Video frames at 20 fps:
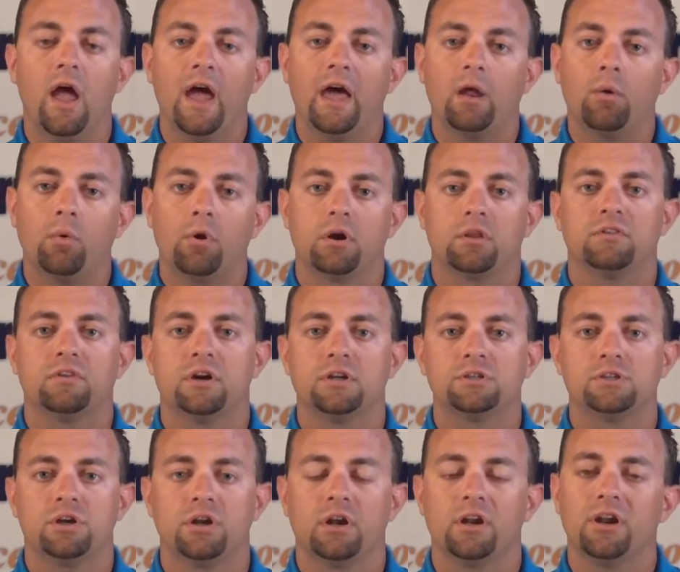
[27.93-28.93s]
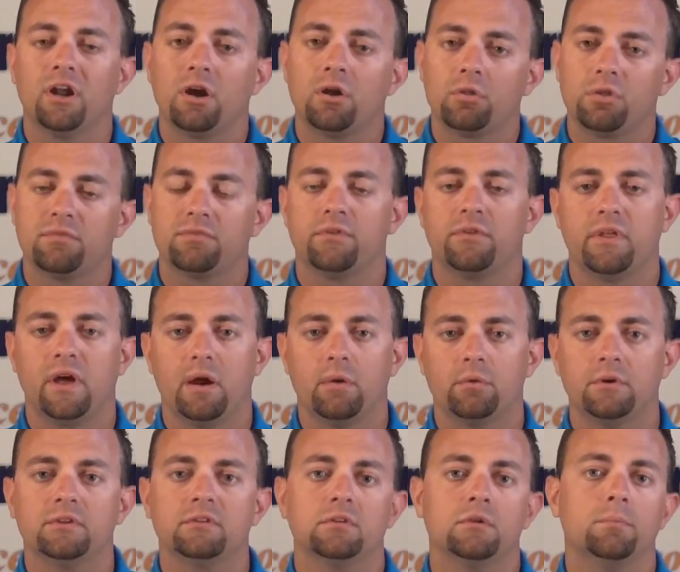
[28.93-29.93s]
And I want to touch on it not only for
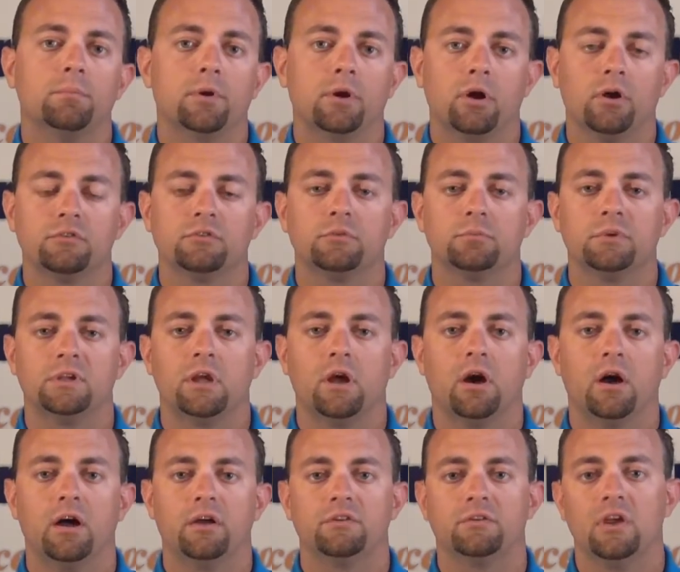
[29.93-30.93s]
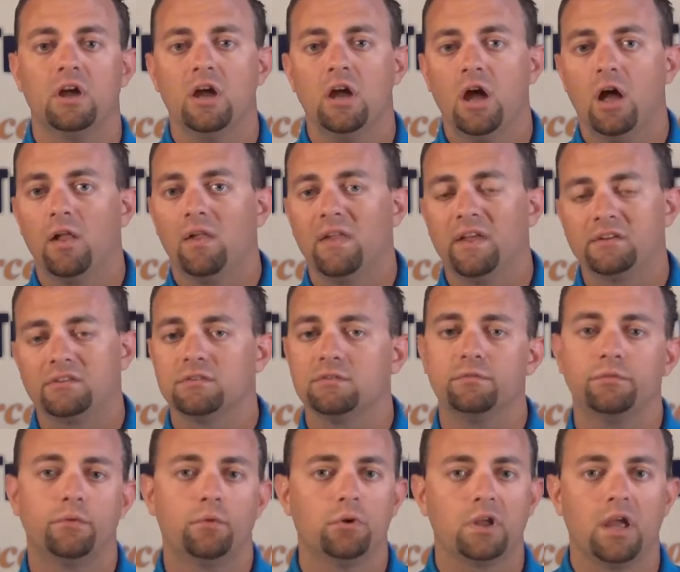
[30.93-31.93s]
that reason, but also because less
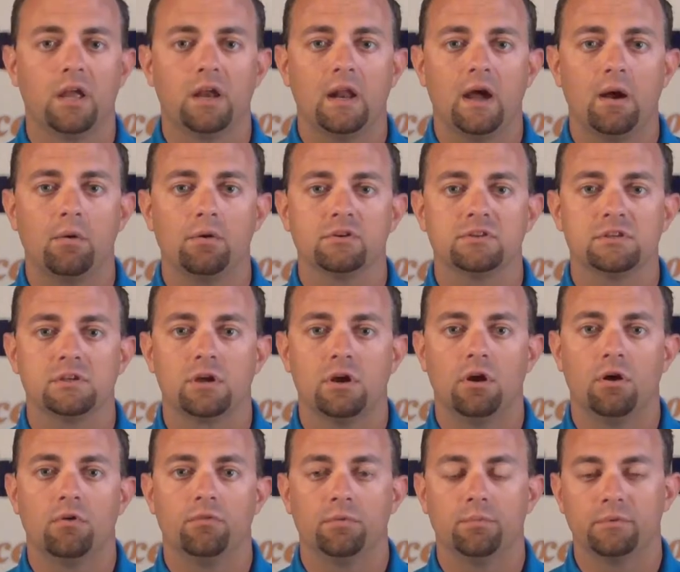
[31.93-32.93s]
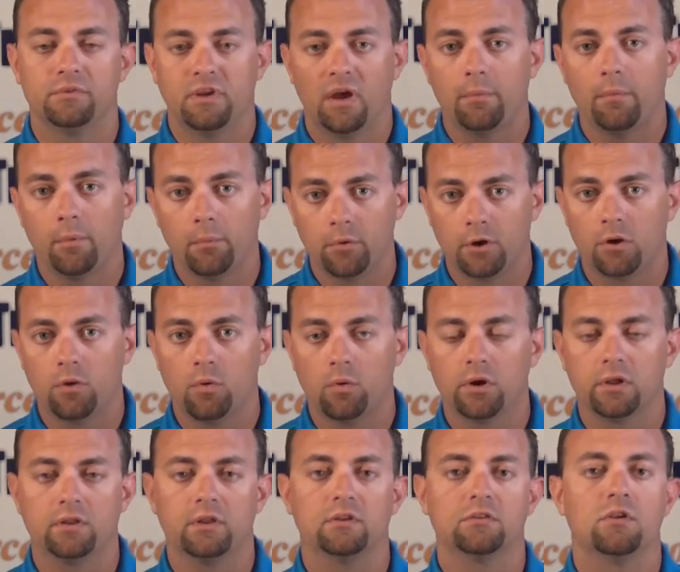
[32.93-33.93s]
than 48 hours ago from the time I'm
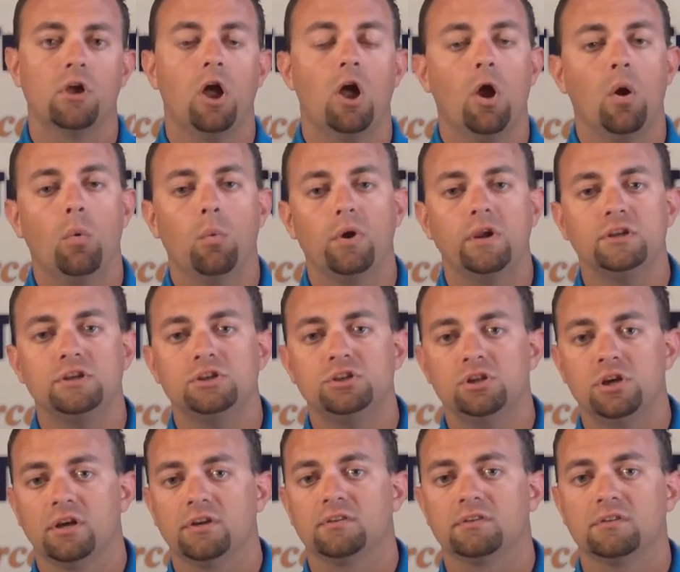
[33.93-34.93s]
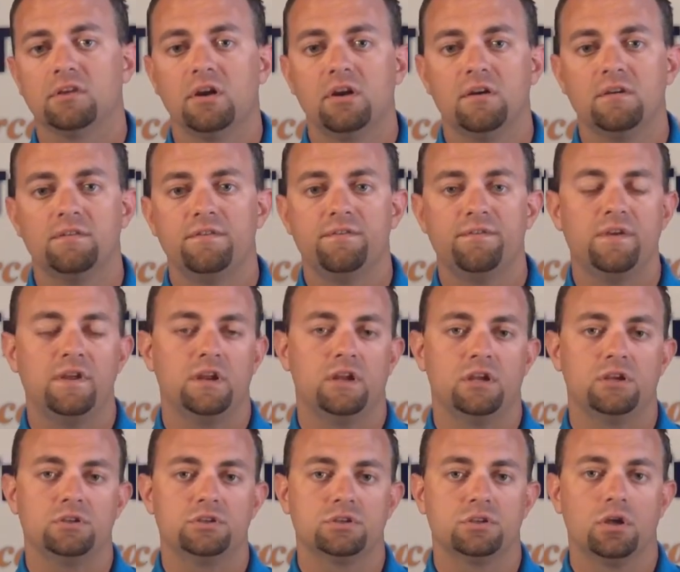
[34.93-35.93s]
recording this, we just
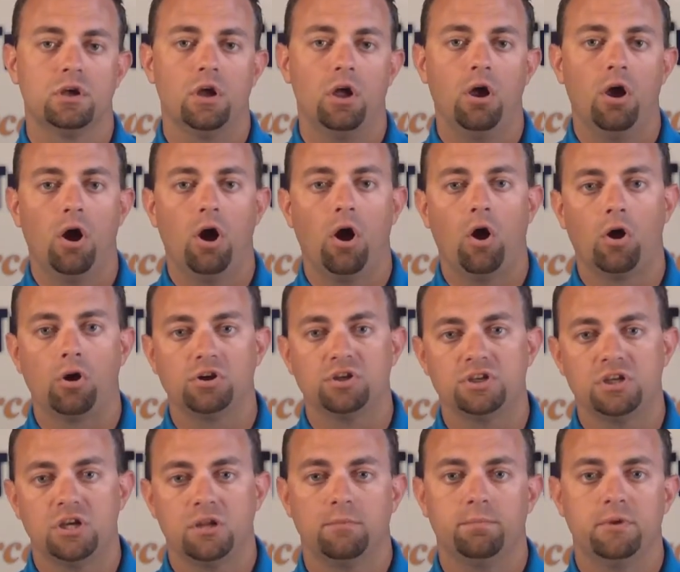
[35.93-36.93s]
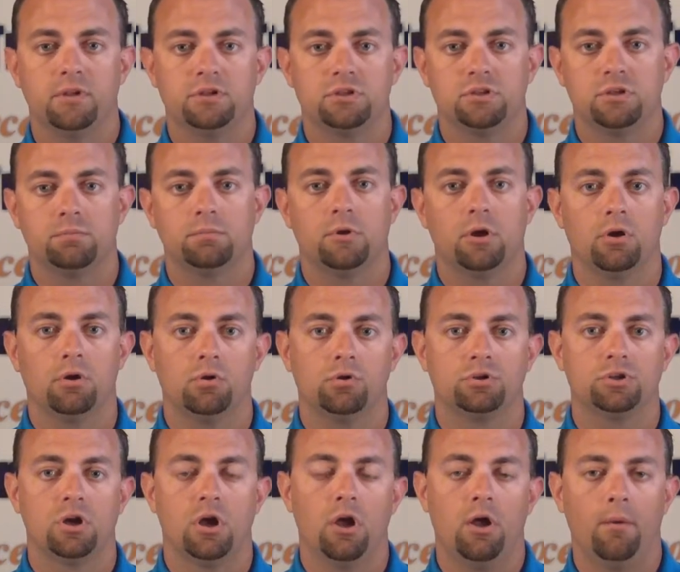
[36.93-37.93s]
finished our championship
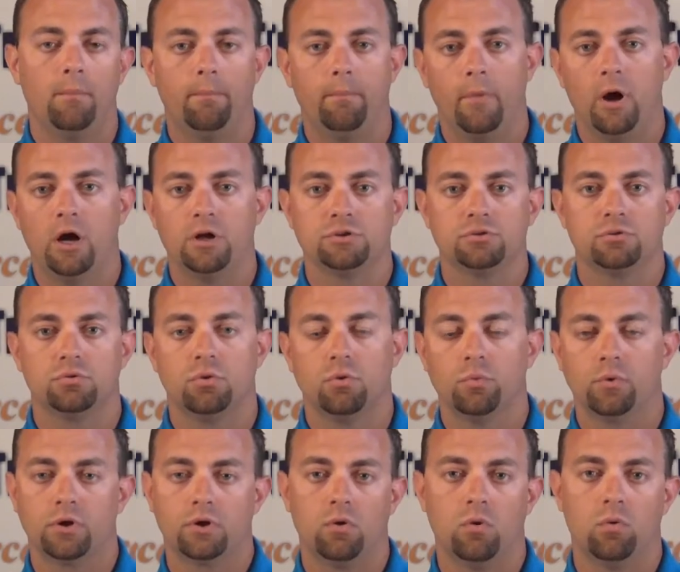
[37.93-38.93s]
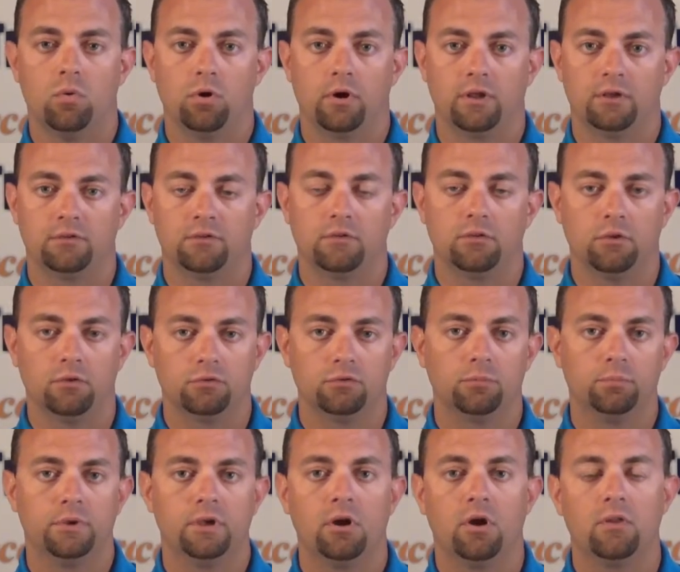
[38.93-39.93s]
coach module recordings.
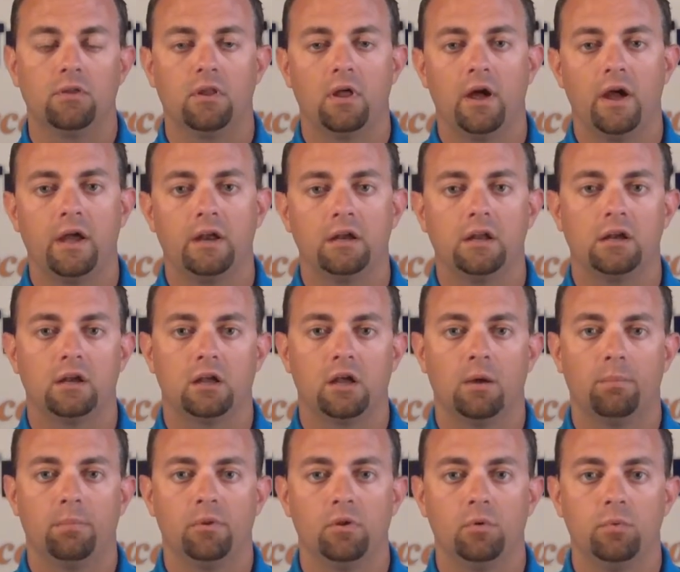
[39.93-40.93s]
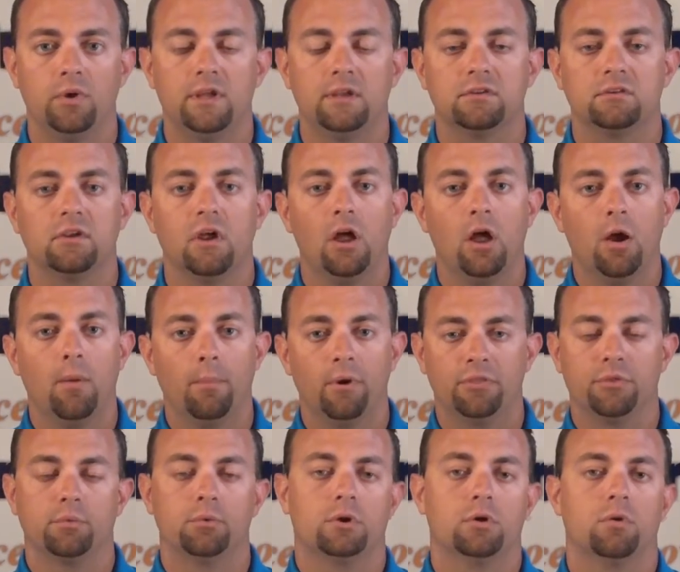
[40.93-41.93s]
Those will be online in a couple of weeks,
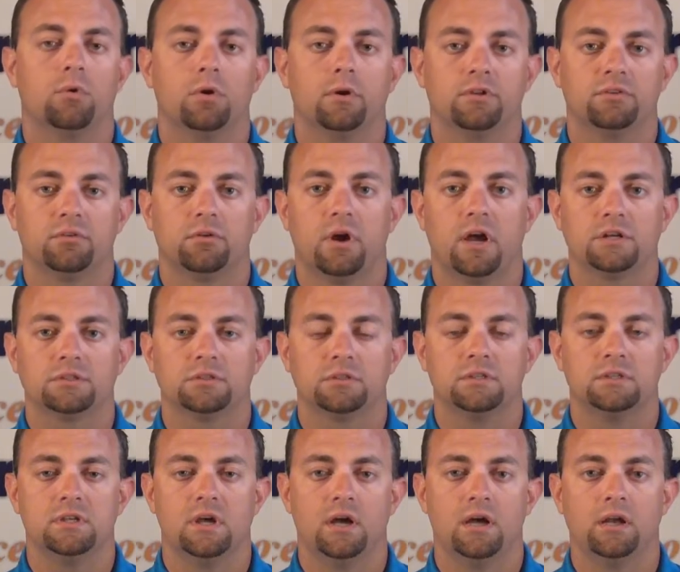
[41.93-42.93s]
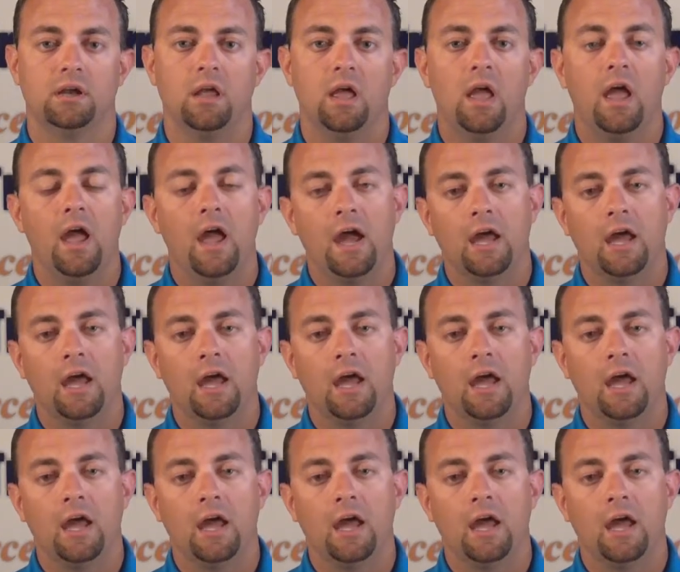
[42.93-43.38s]
but the recordings are actually done.